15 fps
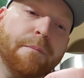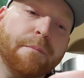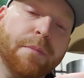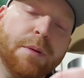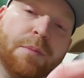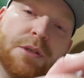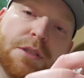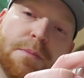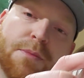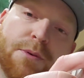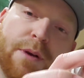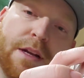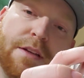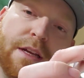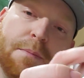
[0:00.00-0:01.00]
I'm going to put some
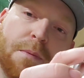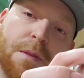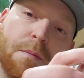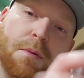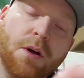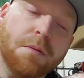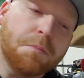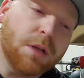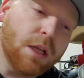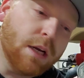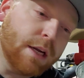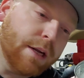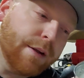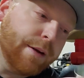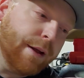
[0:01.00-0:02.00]
thread tape on the bottom
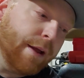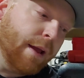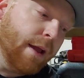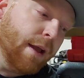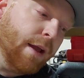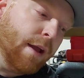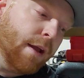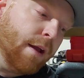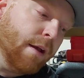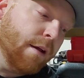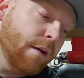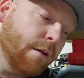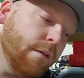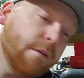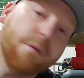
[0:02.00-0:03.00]
plug
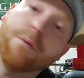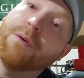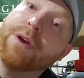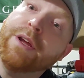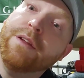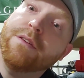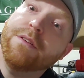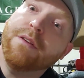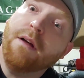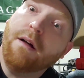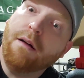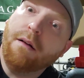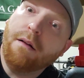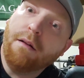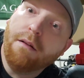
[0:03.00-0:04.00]
and
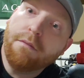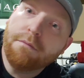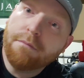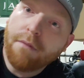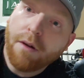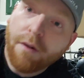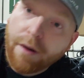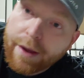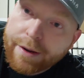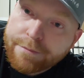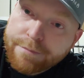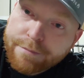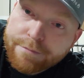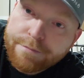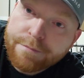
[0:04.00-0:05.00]
reinstall. All right?
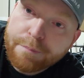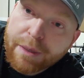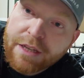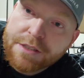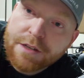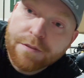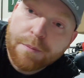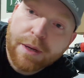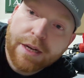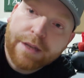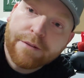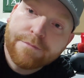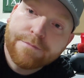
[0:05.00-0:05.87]
Peace, everybody.